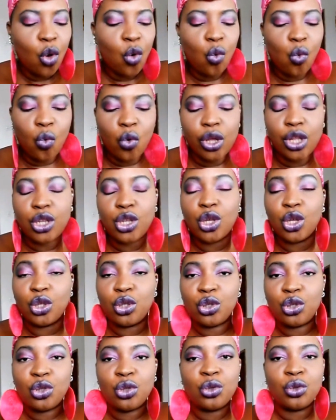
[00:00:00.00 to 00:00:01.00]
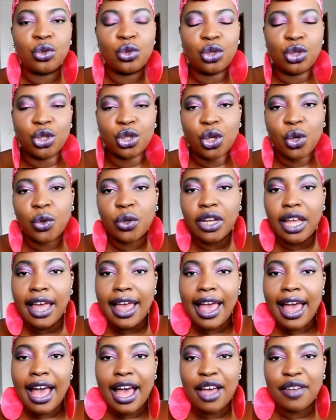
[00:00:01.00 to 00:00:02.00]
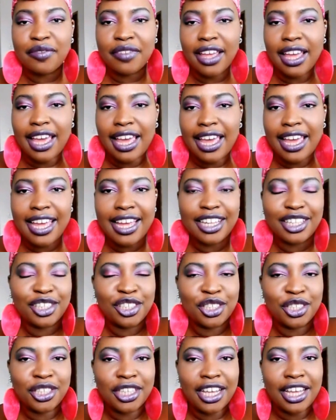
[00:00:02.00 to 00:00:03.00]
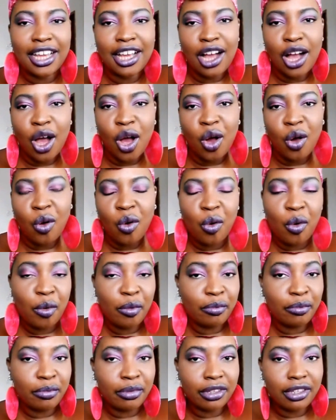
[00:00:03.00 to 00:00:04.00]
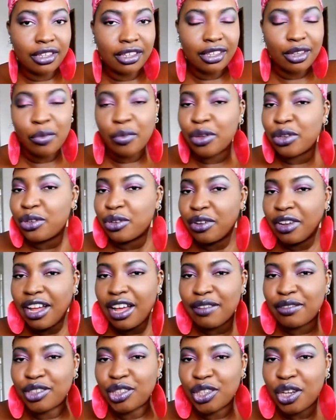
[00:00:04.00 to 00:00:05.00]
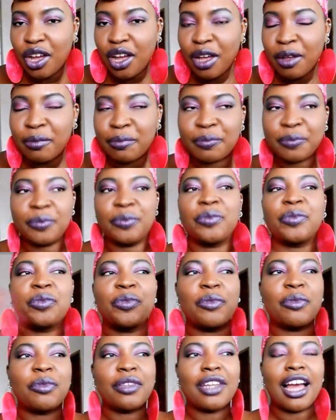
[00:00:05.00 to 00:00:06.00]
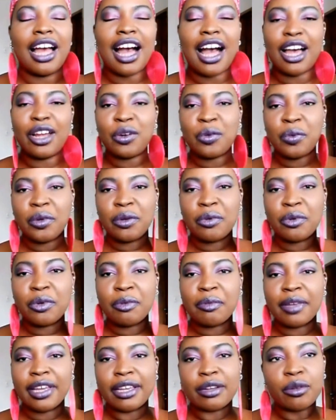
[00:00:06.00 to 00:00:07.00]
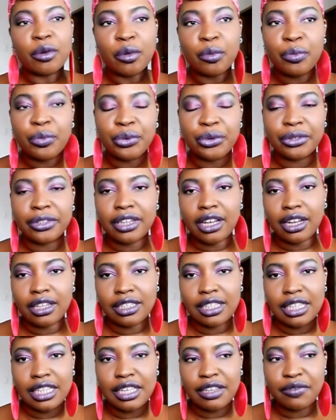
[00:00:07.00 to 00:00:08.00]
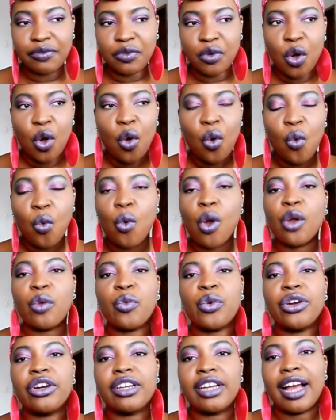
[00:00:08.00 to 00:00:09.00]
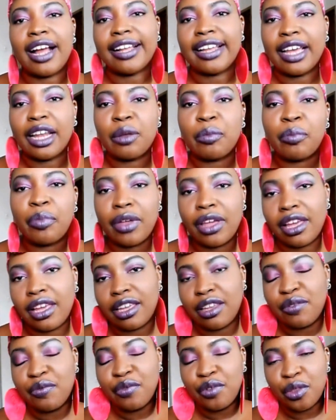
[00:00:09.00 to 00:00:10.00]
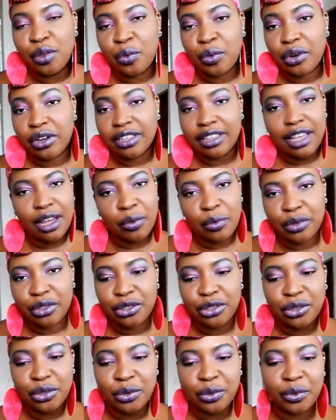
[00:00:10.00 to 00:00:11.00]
when you don't have a job, when you don't have a job. How do we remain productive when we're not getting paid for the work that we do?